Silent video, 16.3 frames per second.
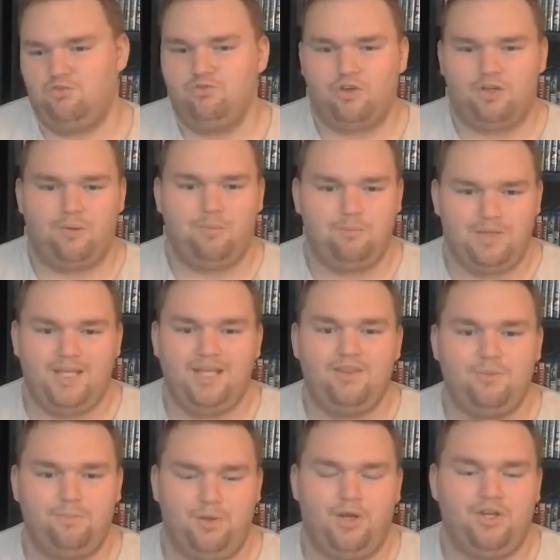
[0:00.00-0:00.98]
You've got to be
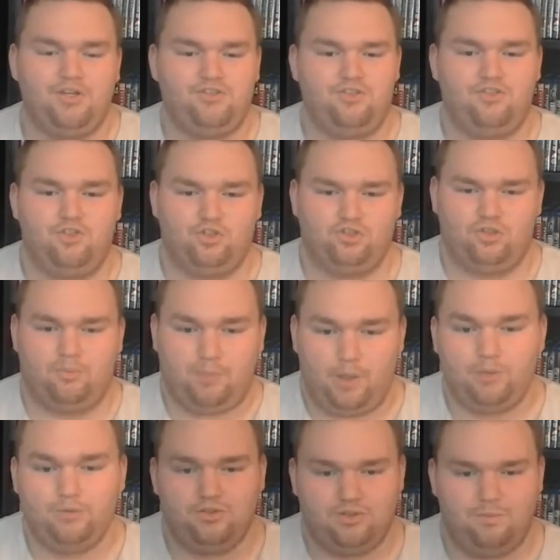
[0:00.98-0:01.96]
the person you're
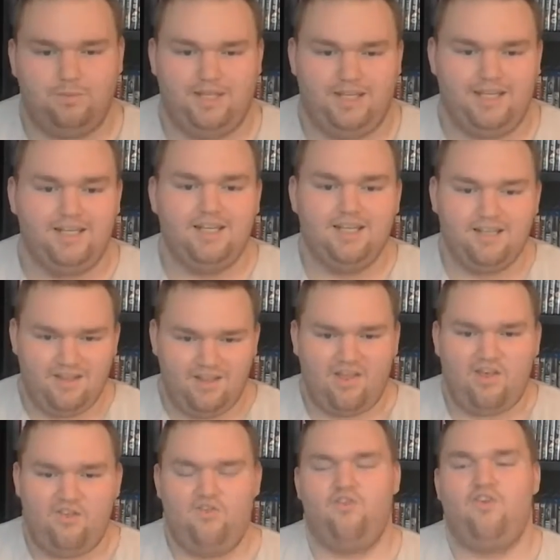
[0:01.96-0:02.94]
supposed to be
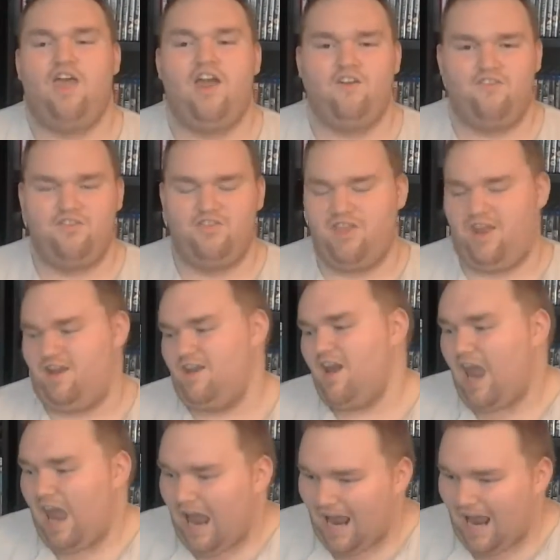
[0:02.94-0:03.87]
there and then.